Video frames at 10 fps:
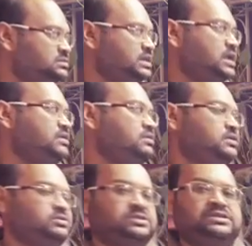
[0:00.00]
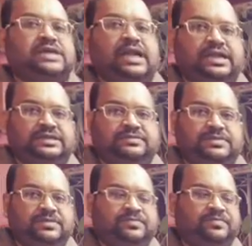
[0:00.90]
There we use this
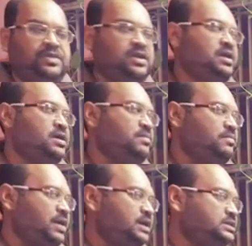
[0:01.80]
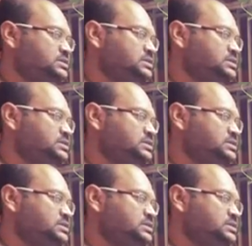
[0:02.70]
antiseptic. But